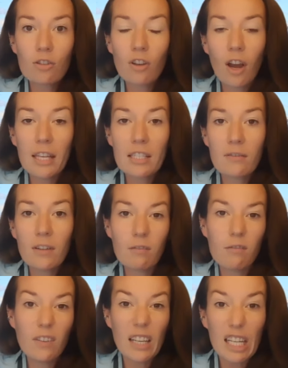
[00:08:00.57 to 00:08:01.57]
scientific
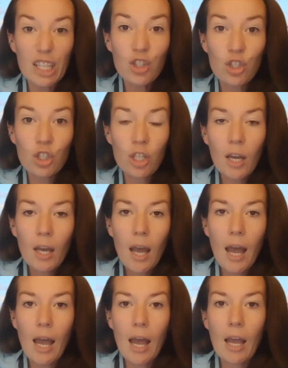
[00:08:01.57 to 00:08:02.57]
village,
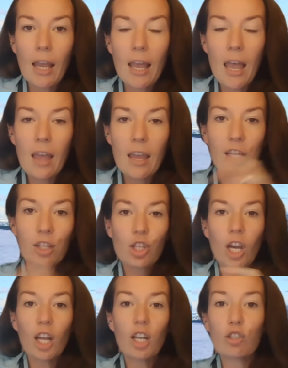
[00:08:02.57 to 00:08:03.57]
each
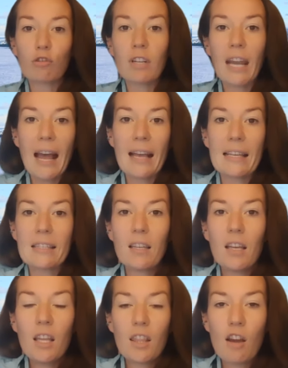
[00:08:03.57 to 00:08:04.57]
country has
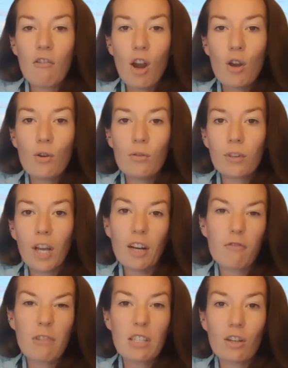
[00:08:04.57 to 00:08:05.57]
their own kind
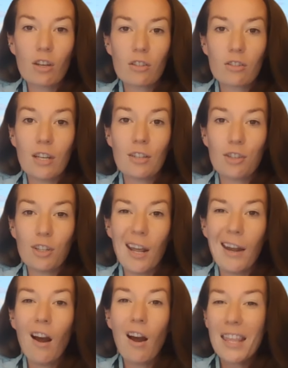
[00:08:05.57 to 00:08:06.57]
of research station. And
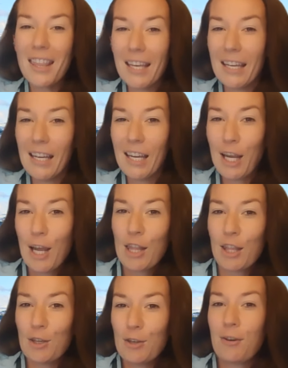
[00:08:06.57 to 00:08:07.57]
I think
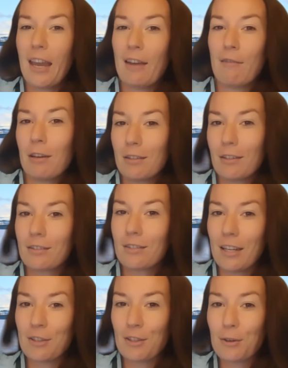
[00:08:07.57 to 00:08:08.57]
the UK Research
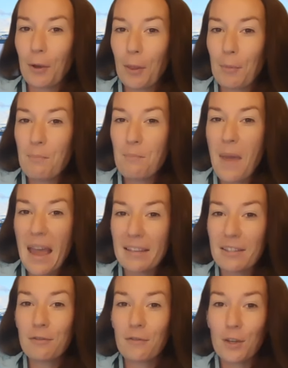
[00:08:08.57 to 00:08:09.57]
Station has got the
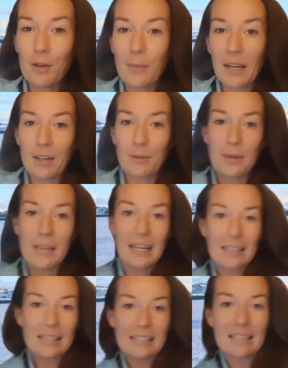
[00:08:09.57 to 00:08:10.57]
best view, because we
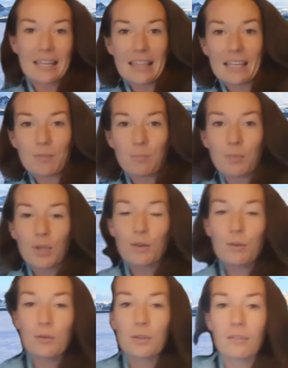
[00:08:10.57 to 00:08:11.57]
can see this
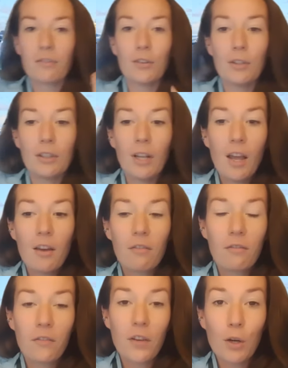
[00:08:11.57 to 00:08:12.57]
beautiful
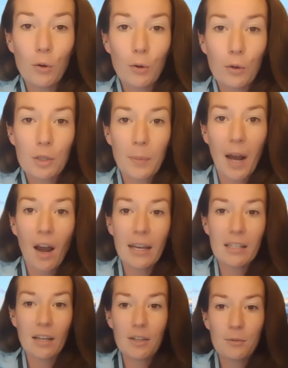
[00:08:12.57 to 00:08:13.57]
fjord
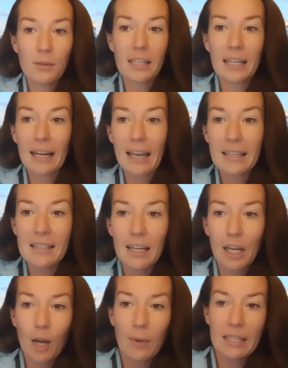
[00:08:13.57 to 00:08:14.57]
behind us with the glacier
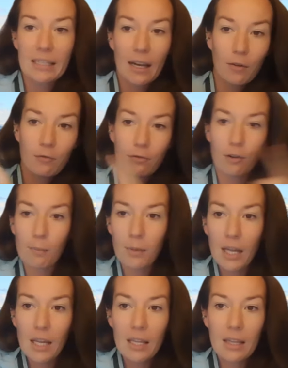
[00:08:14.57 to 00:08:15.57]
coming down from
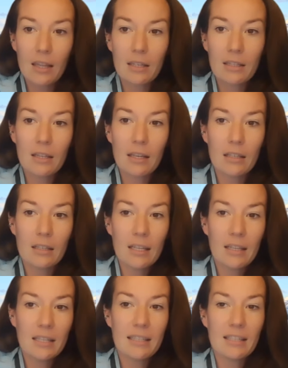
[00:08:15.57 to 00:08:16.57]
the
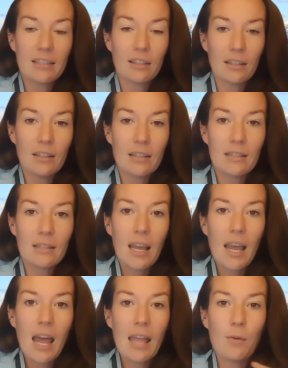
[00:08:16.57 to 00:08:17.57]
in the distance,
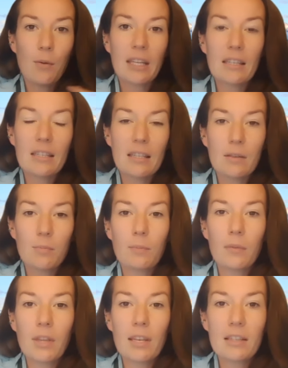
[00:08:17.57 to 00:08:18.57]
and then we can see
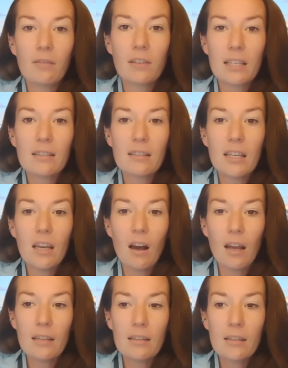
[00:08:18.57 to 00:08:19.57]
this lovely sea
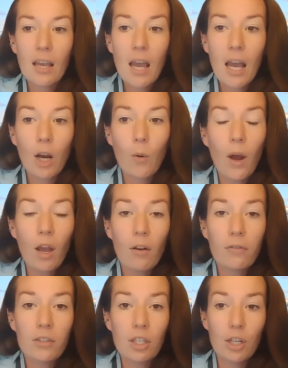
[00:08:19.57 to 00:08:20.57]
ice. And quite
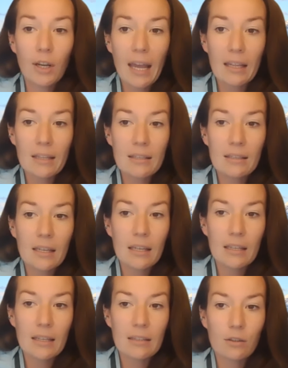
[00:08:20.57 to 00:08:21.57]
often you can see
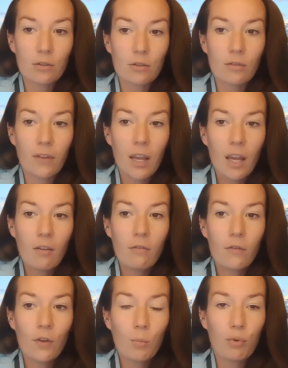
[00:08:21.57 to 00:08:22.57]
these sort of
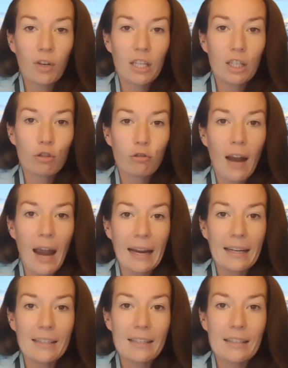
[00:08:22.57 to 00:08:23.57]
footprint
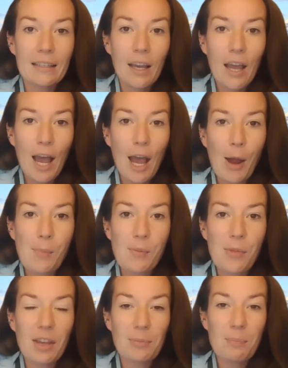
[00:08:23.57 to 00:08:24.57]
tracks
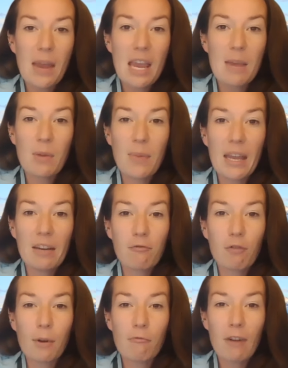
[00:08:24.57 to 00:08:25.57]
that's maybe been
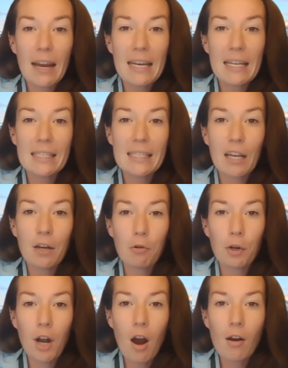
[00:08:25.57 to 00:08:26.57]
from a reindeer or
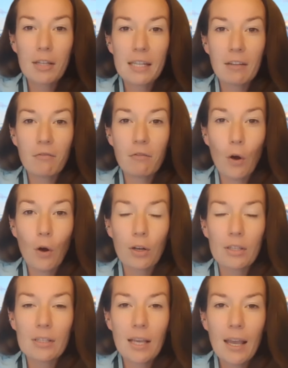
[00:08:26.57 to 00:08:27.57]
an Arctic
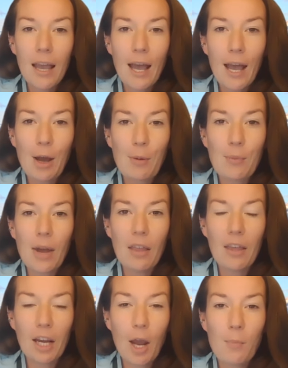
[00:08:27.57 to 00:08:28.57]
fox
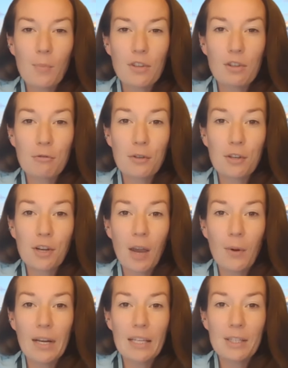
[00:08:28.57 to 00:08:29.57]
that comes through the night
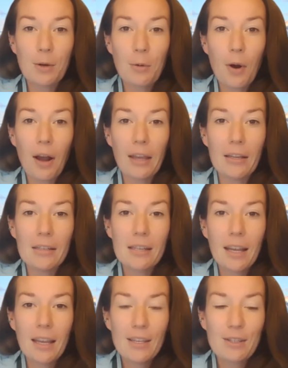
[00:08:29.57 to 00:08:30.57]
when it's quiet.
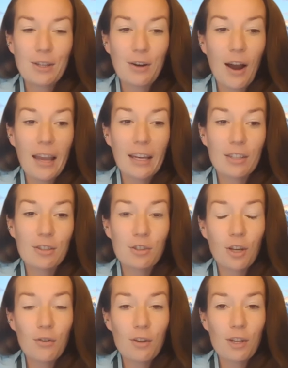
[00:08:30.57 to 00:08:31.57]
So I can
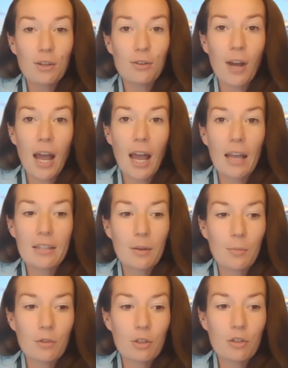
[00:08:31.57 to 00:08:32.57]
show you
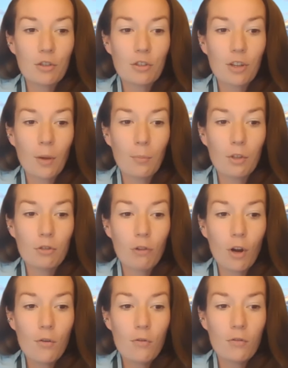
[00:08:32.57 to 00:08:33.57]
some
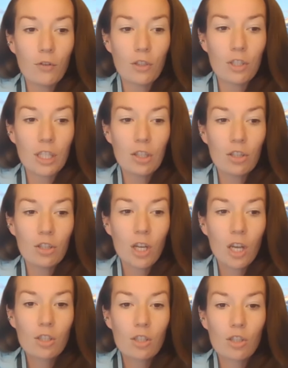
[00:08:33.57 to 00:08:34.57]
drone footage
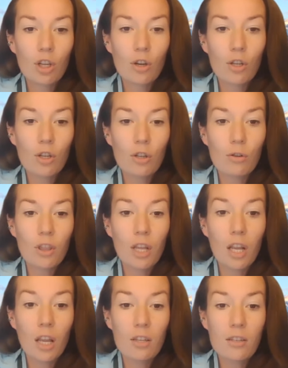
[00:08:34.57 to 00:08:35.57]
to show you
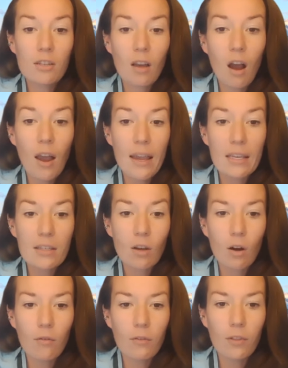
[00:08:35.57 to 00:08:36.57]
the size
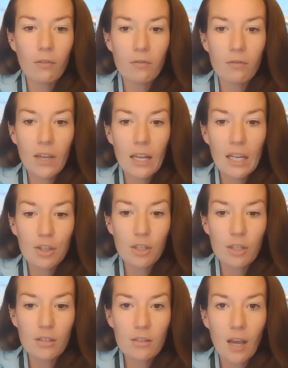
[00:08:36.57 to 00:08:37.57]
of the village
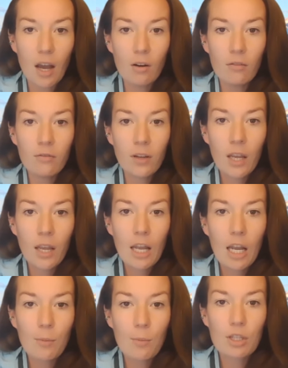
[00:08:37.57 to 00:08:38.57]
itself.
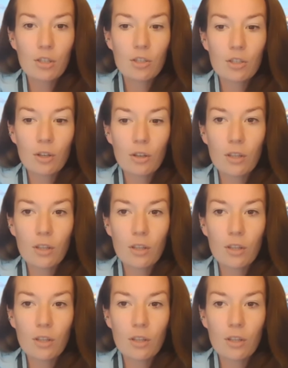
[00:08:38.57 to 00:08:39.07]
Let me just show you